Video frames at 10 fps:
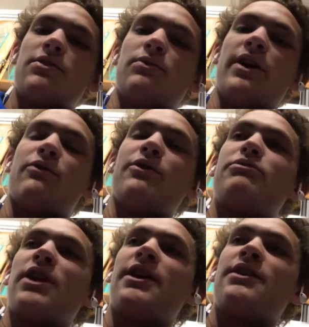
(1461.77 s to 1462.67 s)
Like we've
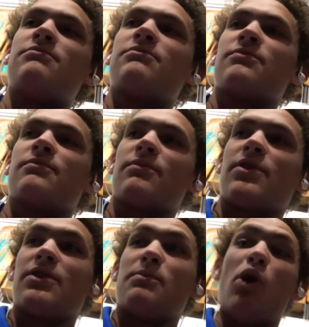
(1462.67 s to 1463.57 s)
played
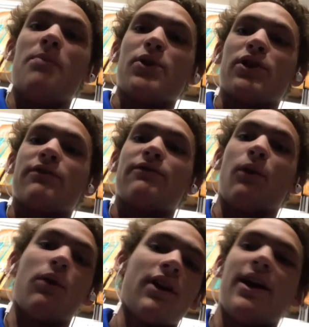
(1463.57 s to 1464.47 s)
the popular
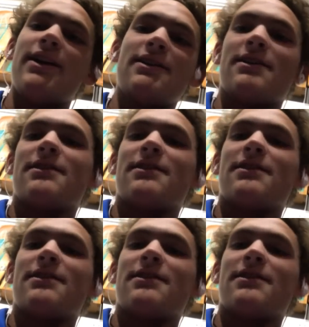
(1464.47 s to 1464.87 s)
Fortnite.